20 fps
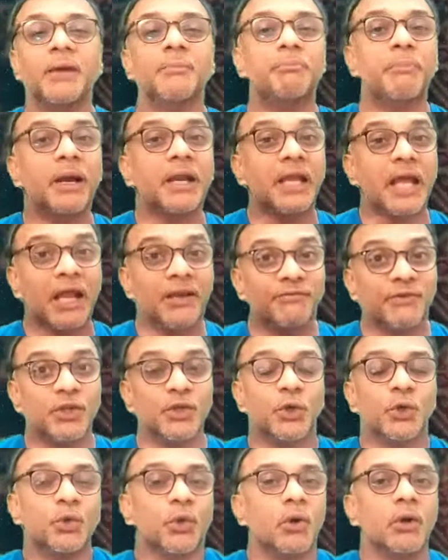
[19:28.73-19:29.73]
But and
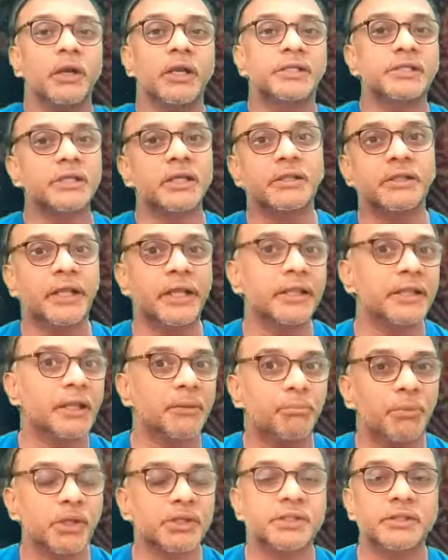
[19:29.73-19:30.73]
when you don't listen, then
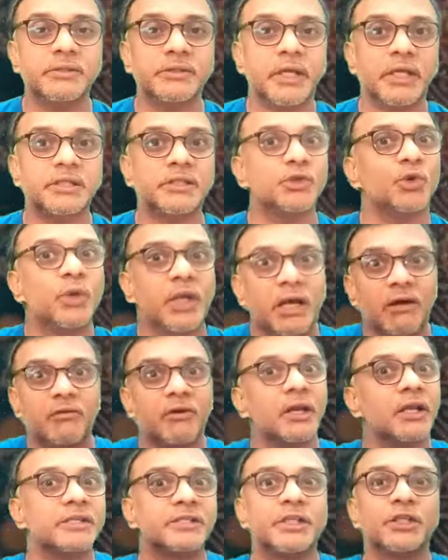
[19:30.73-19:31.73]
the person says, you
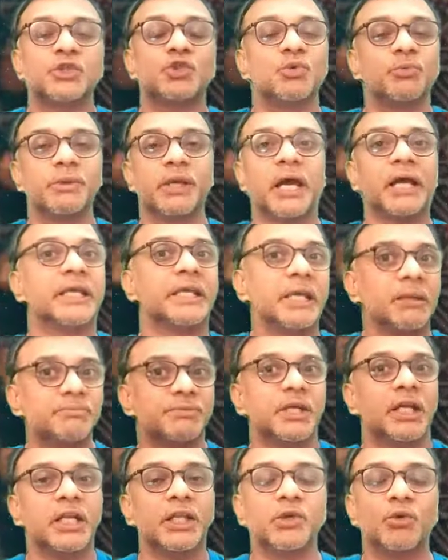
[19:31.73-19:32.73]
never listen to me, I
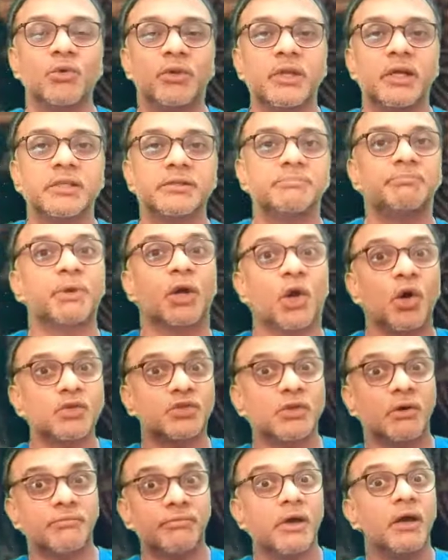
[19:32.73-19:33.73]
keep telling you this,
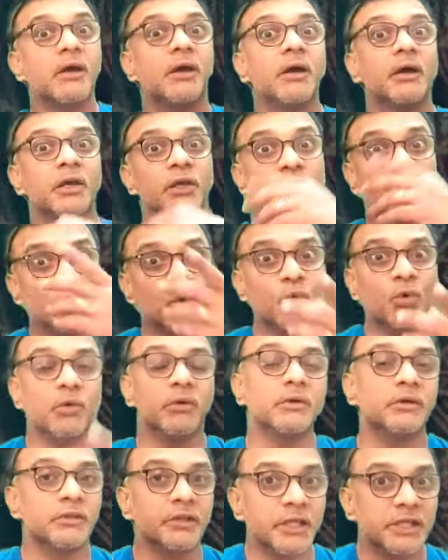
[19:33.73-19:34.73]
because of
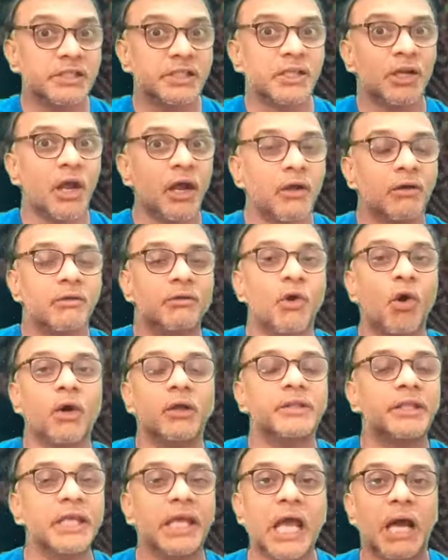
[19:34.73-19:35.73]
you this
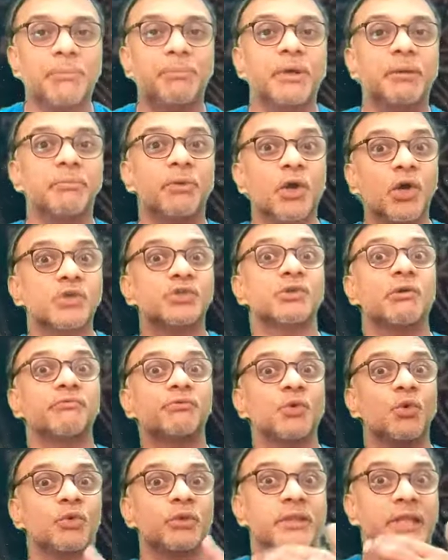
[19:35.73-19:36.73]
wrong thing happened, because
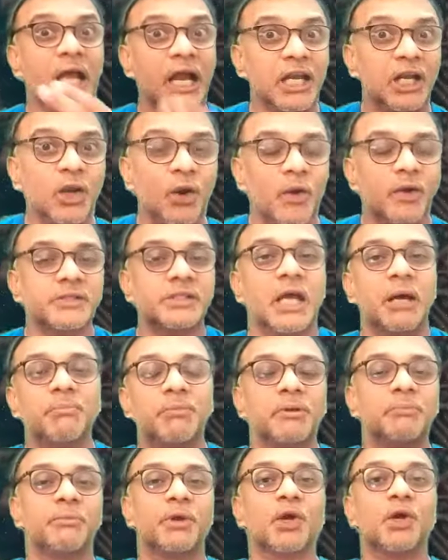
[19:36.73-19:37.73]
of you that loss
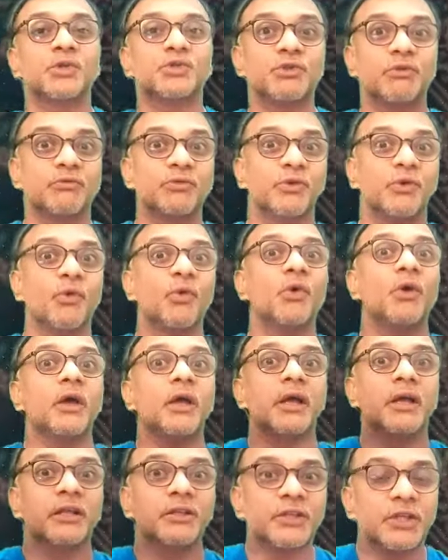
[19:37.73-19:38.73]
happened, because of you
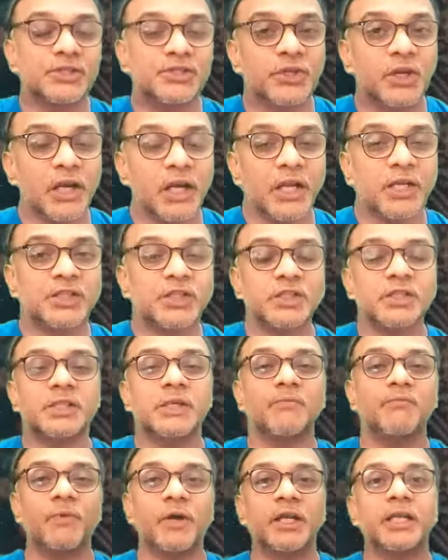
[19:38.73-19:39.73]
this
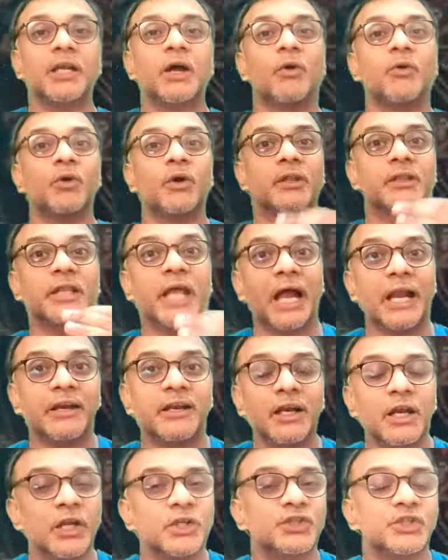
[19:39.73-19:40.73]
relationship went down, or that
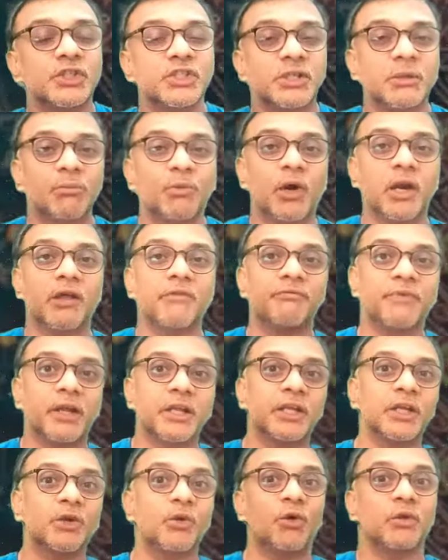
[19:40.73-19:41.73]
relationship got
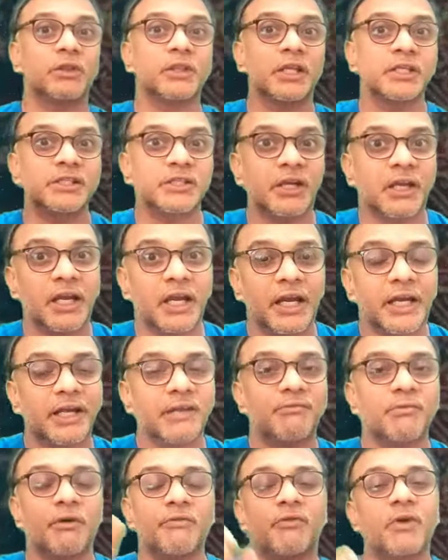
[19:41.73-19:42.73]
affected, or this
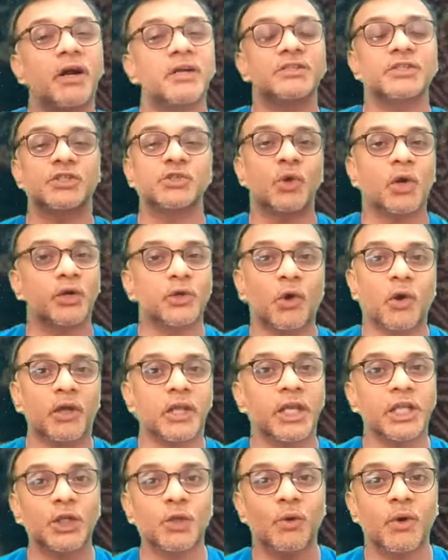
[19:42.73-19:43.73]
relative of ours is not
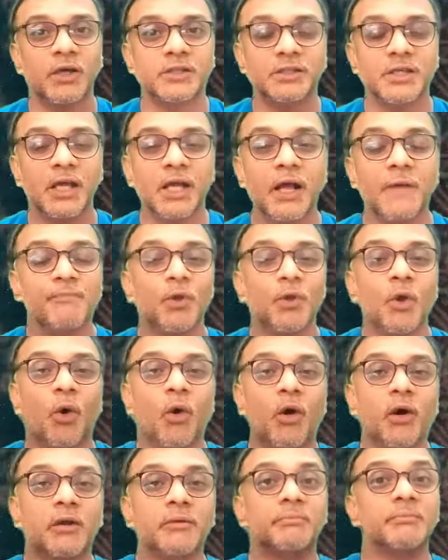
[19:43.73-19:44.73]
talking to us,
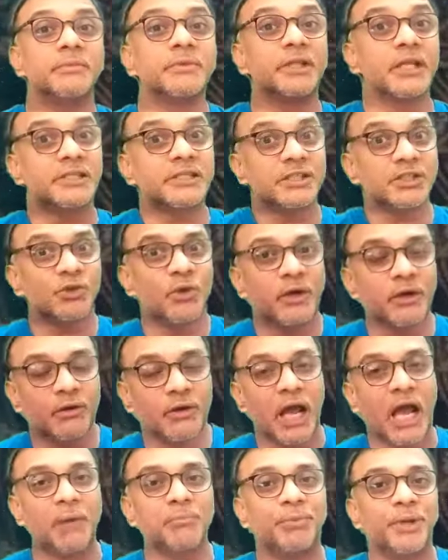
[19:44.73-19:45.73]
or this is not
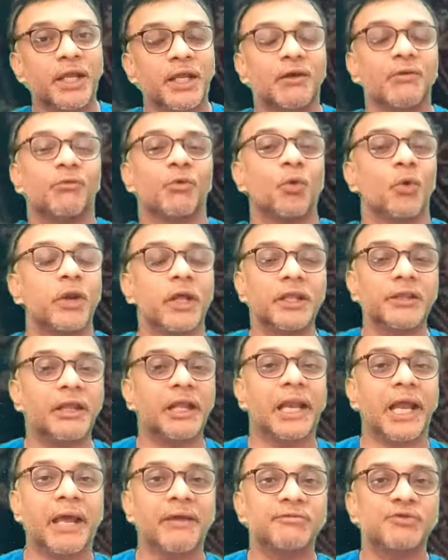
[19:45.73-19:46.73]
happening good in
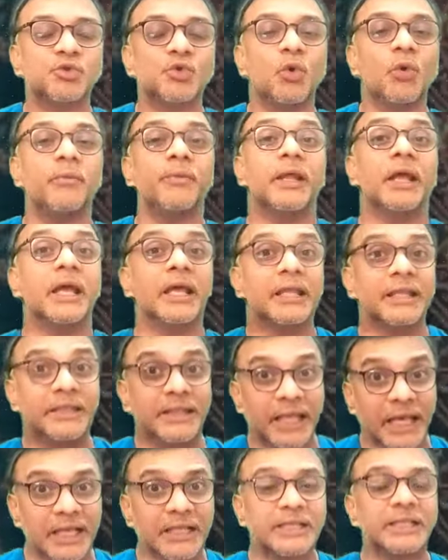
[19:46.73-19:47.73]
the life. So
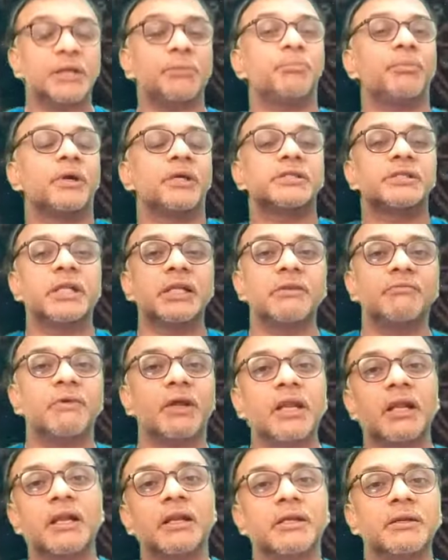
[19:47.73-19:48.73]
then the person
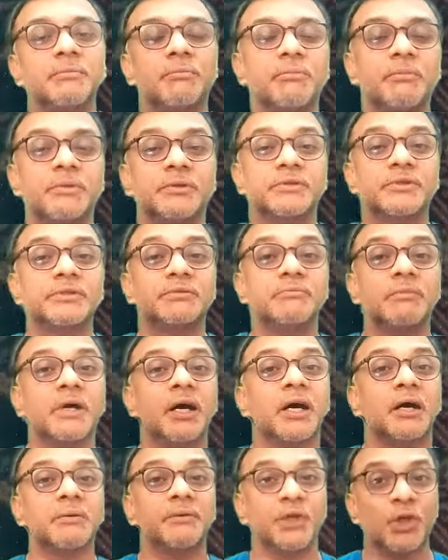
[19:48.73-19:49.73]
will
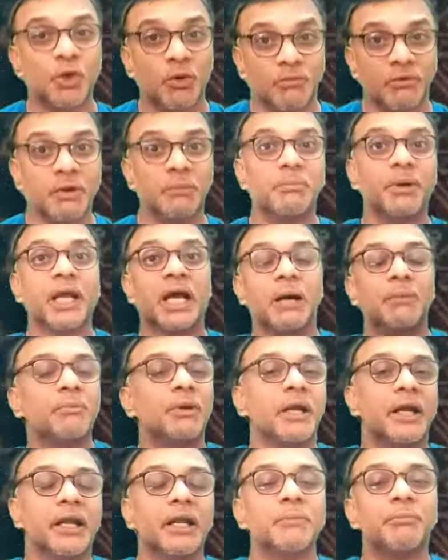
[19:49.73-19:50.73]
you know, will become
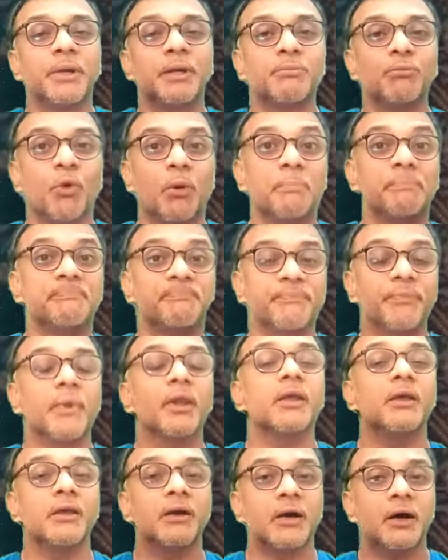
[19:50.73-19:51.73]
a little bit more
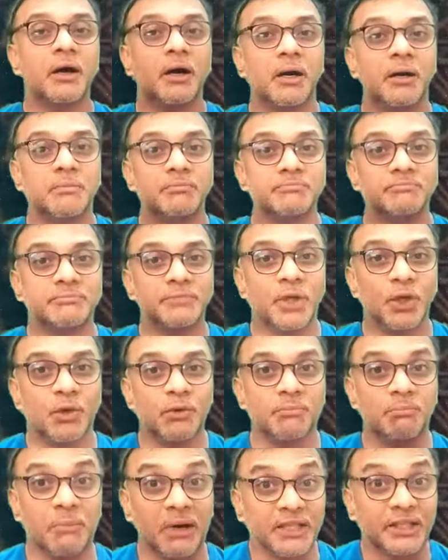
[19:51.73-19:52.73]
you
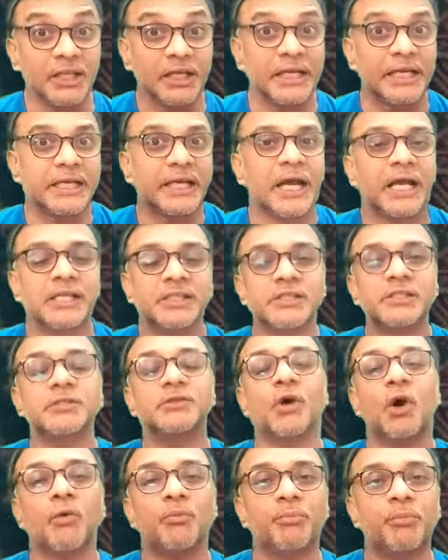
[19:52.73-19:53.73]
know, motherly kinds
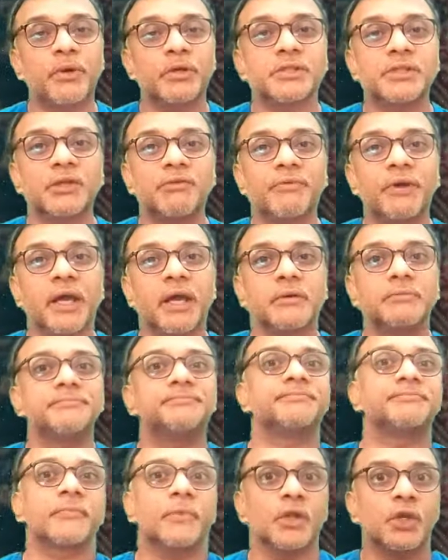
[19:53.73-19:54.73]
of person, where
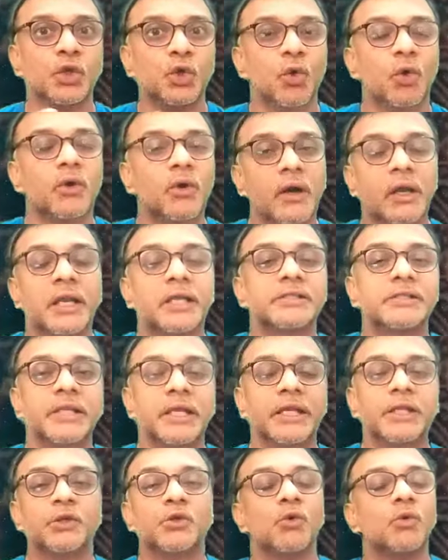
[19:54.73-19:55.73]
you are not
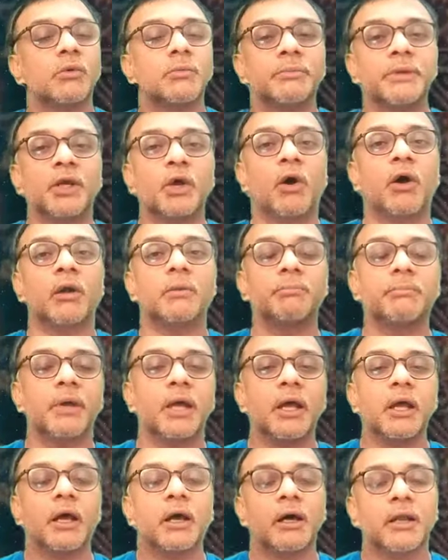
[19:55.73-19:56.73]
listening to me, or
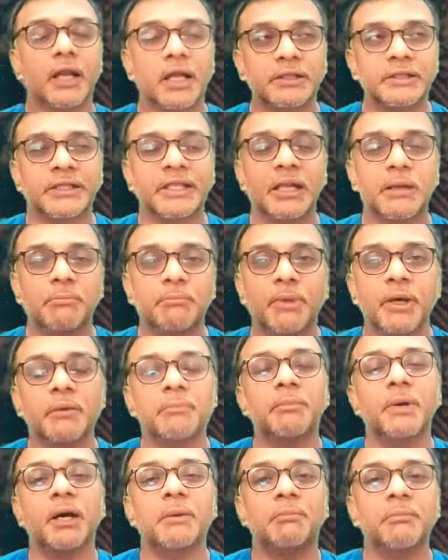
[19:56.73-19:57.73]
rather than
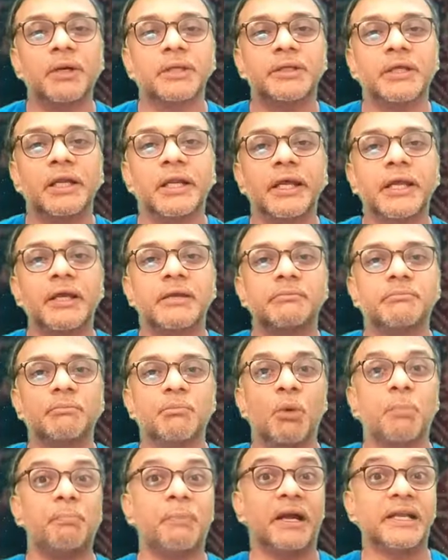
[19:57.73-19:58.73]
motherly,
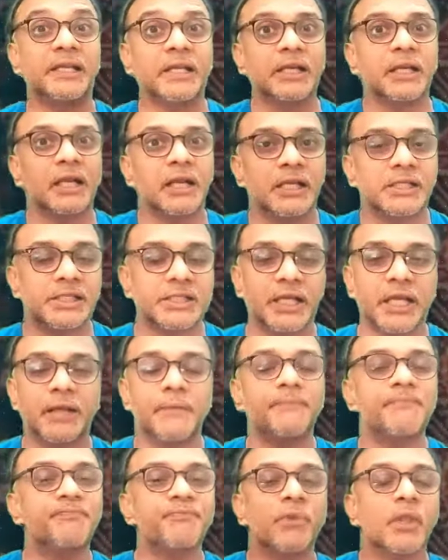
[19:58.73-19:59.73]
more paternalistic,